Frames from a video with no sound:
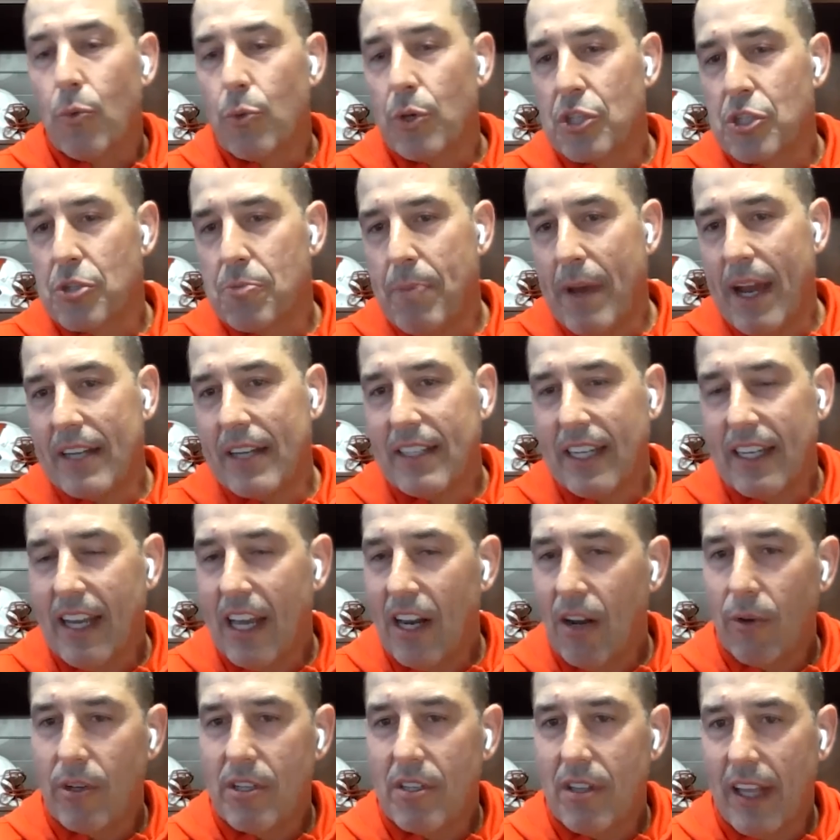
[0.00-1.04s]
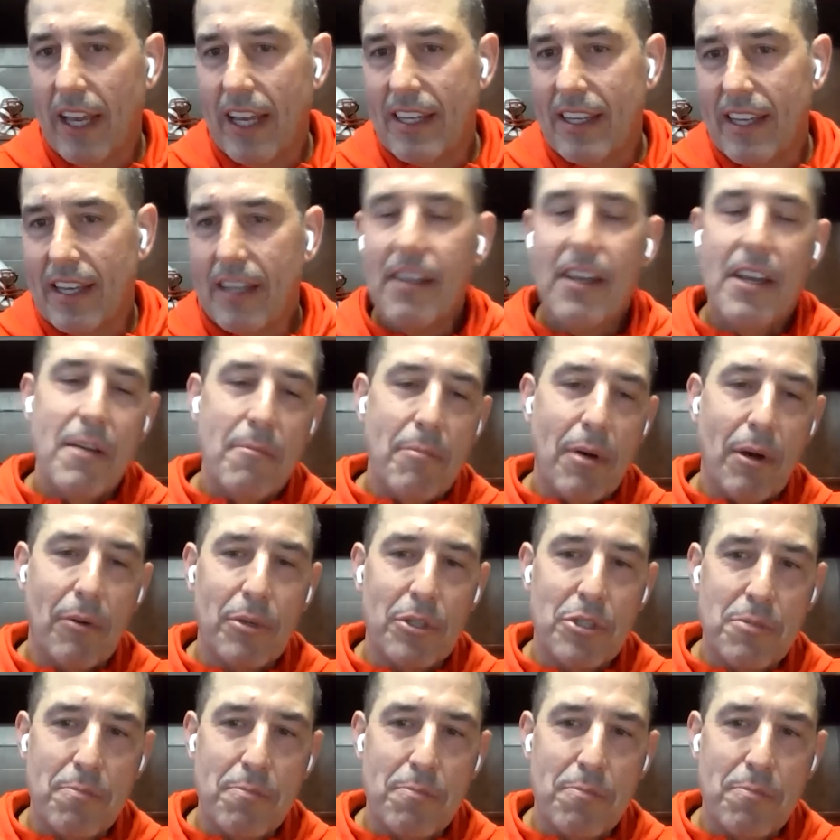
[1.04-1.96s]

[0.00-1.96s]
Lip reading: respecting, not always liking, but